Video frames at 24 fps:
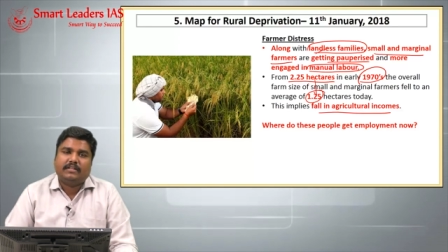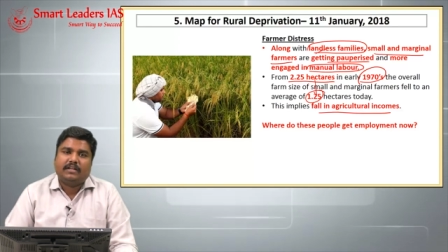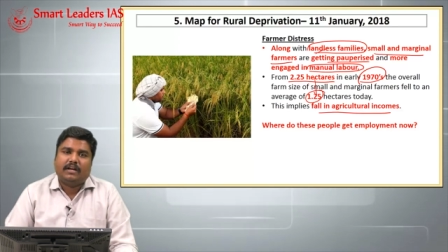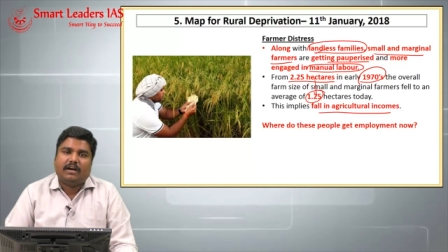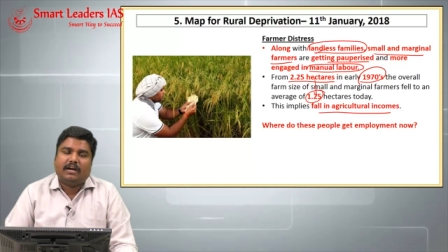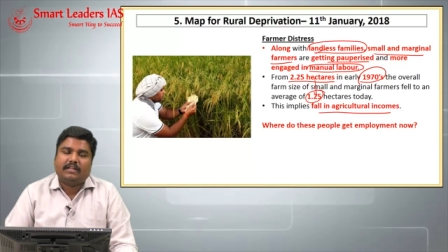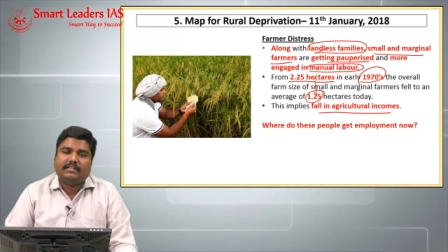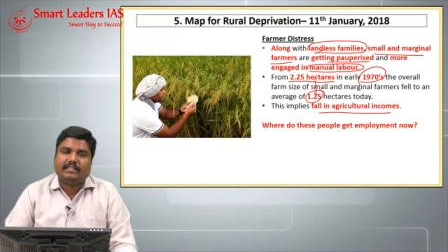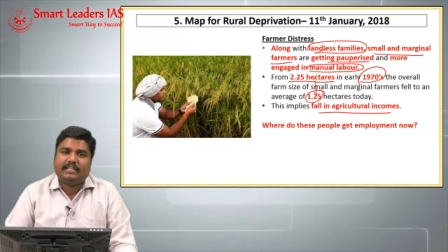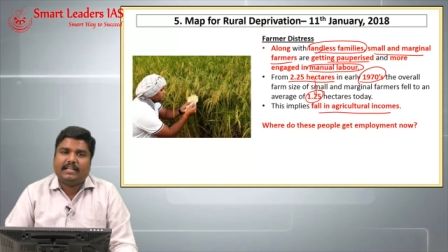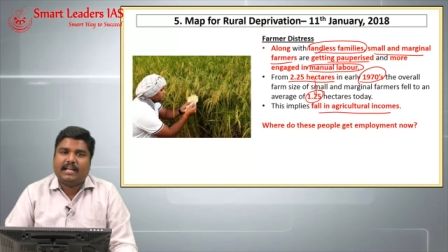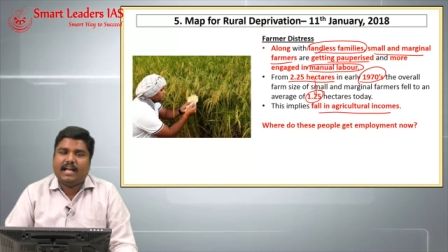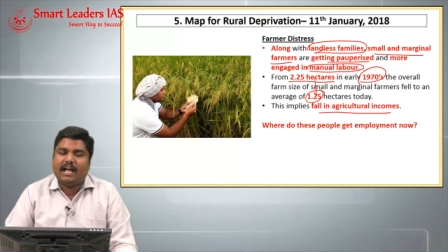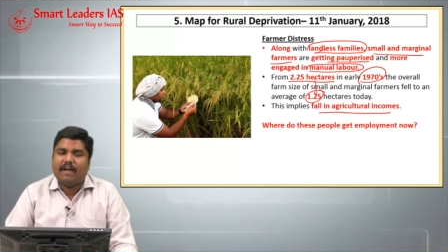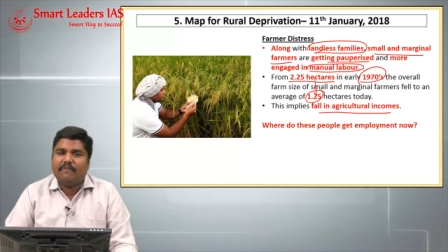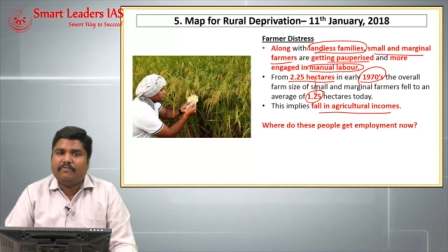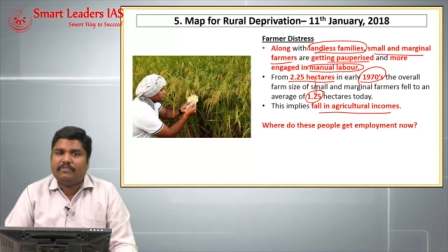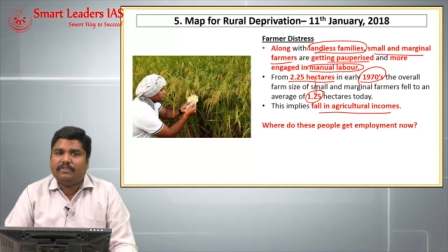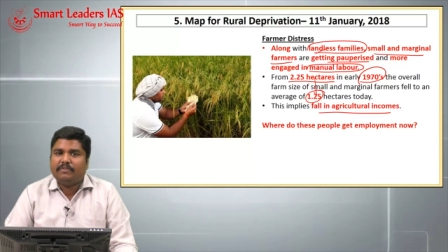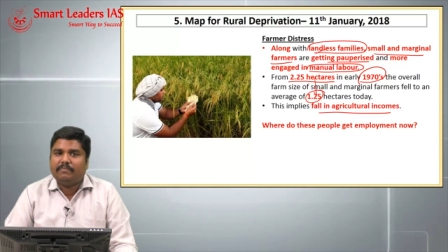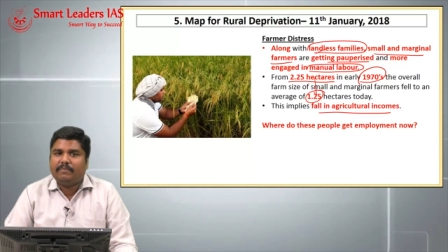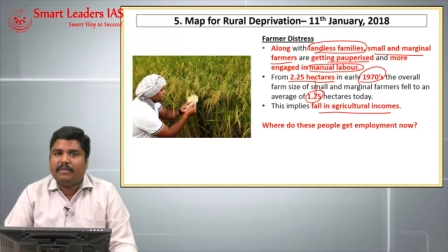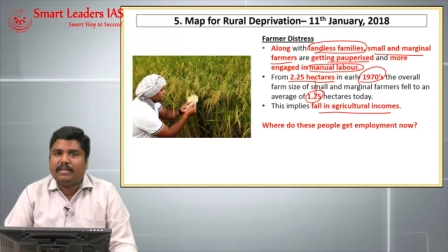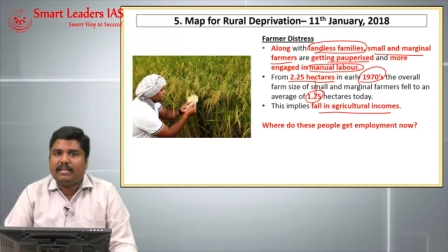or they have
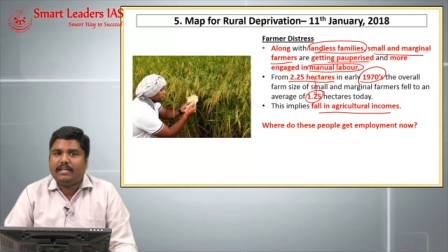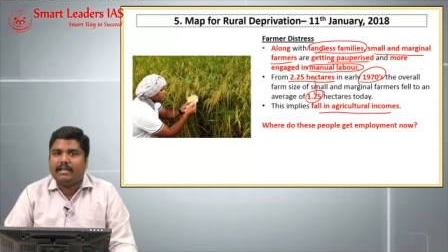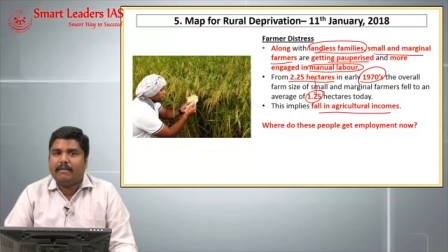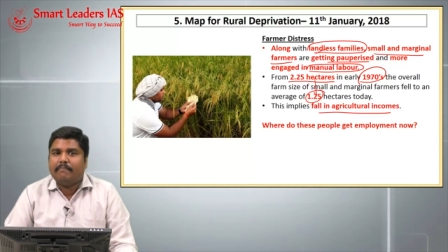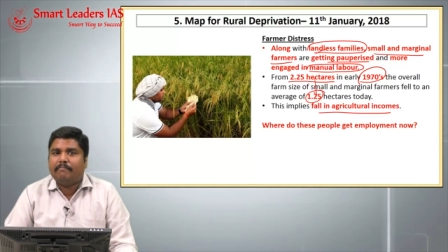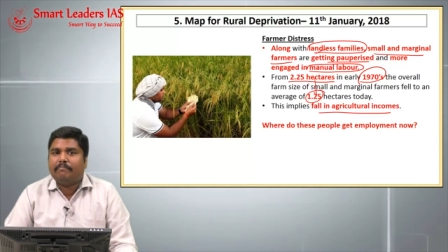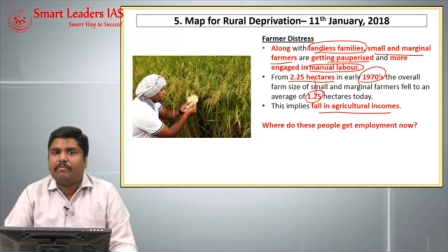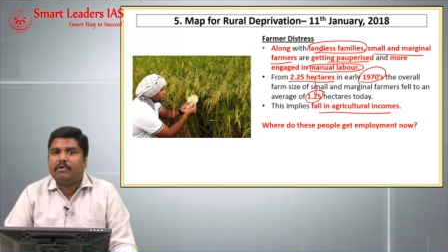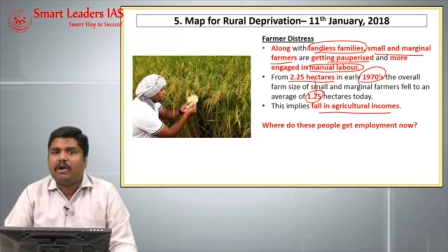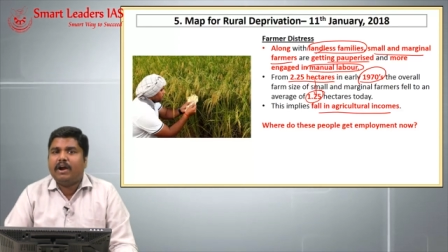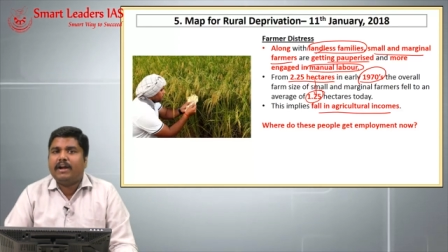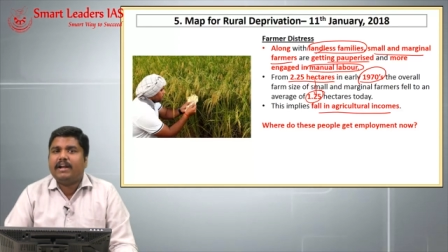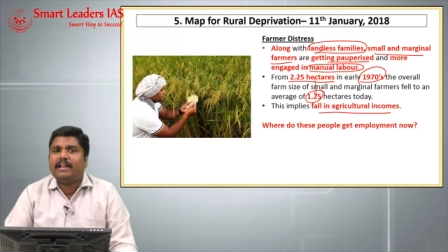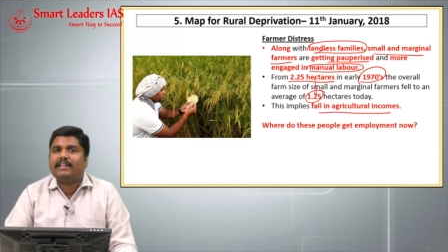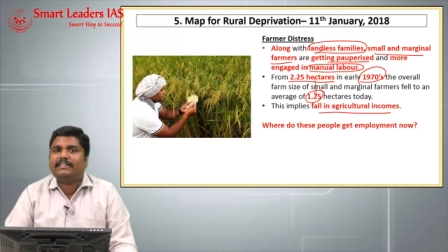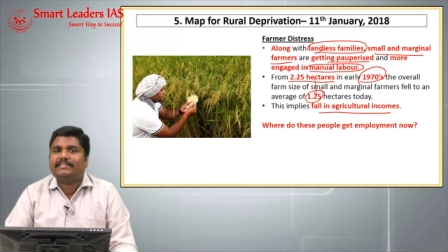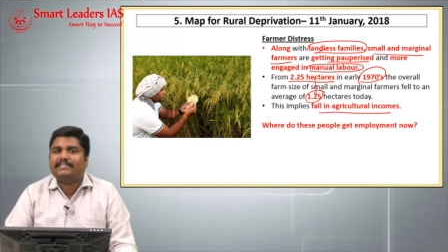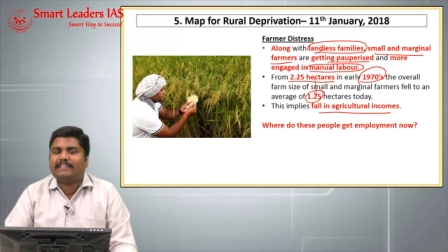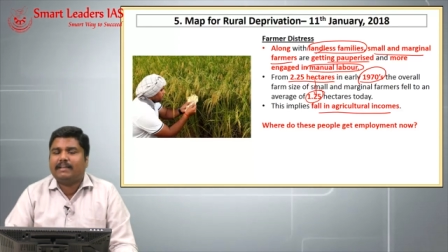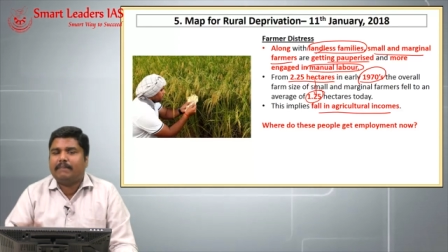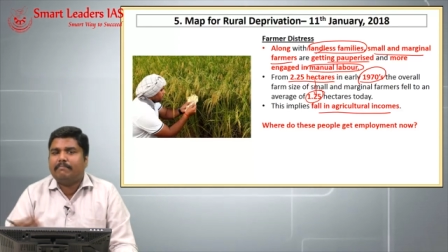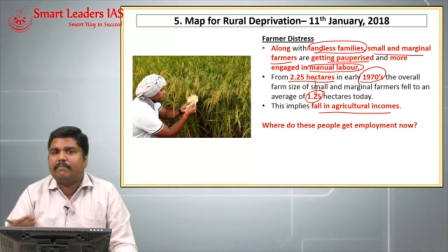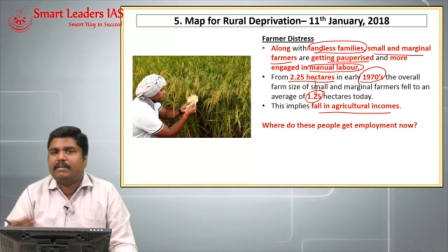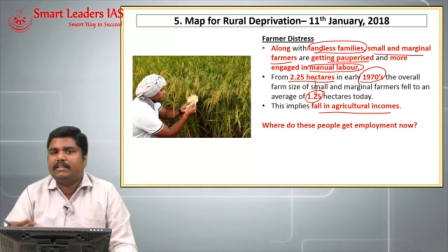to be employed in
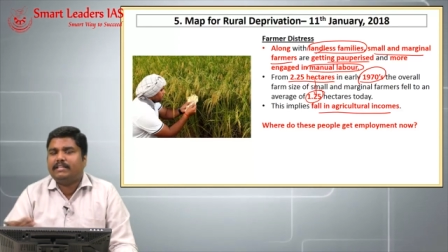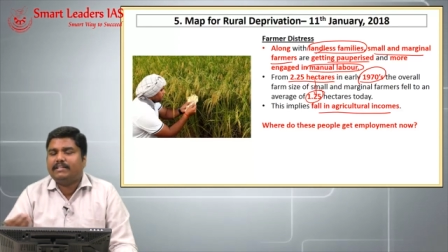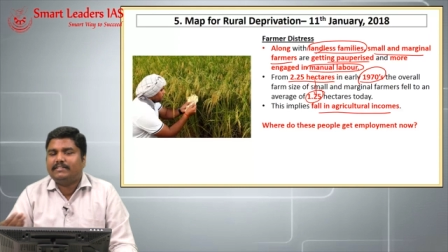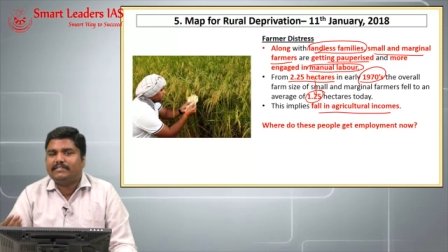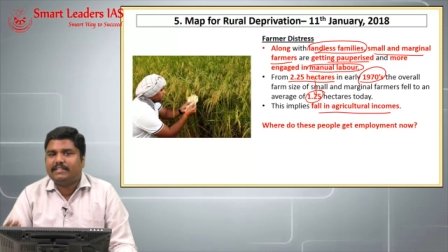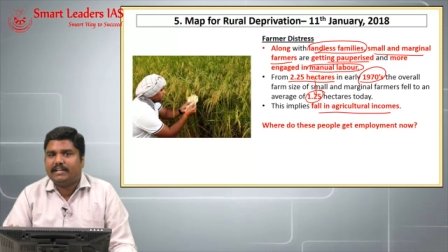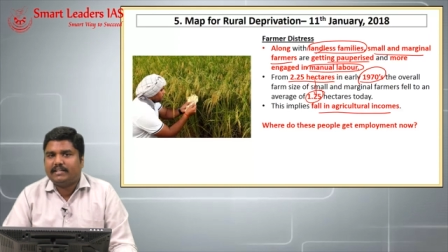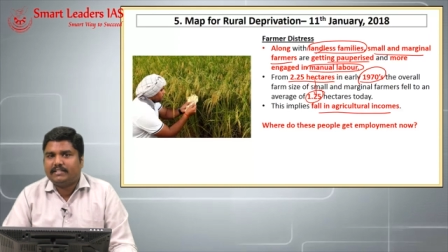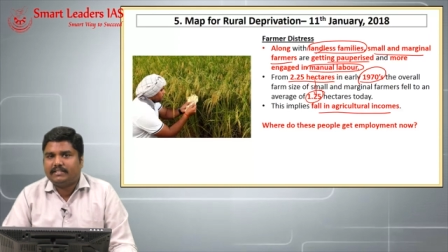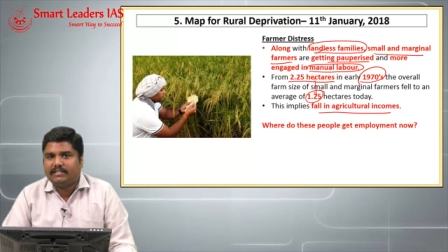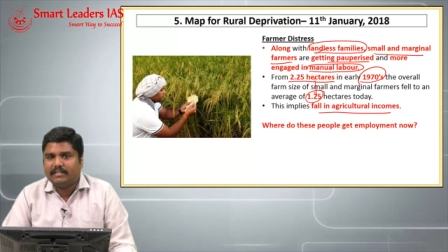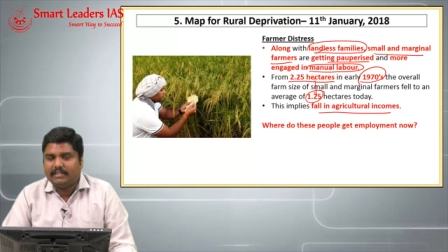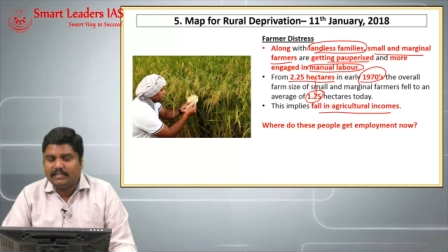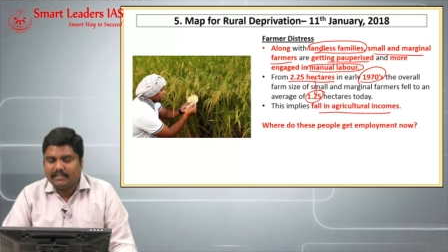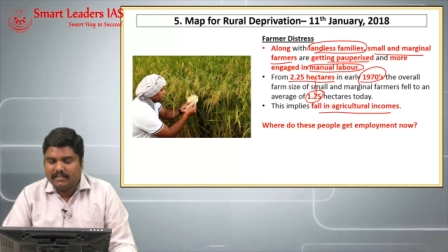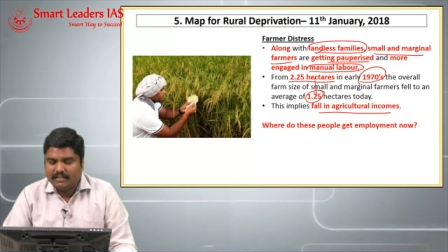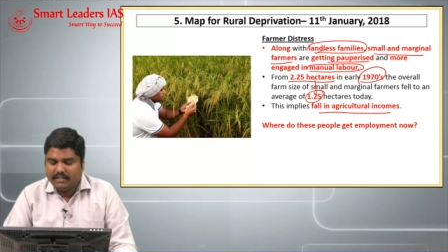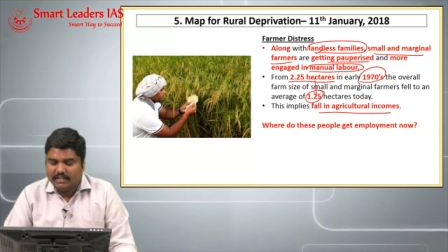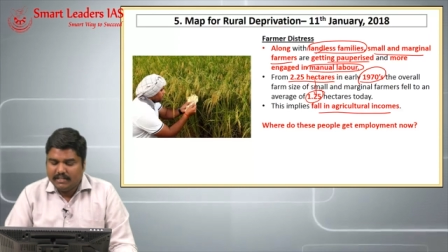some other sector.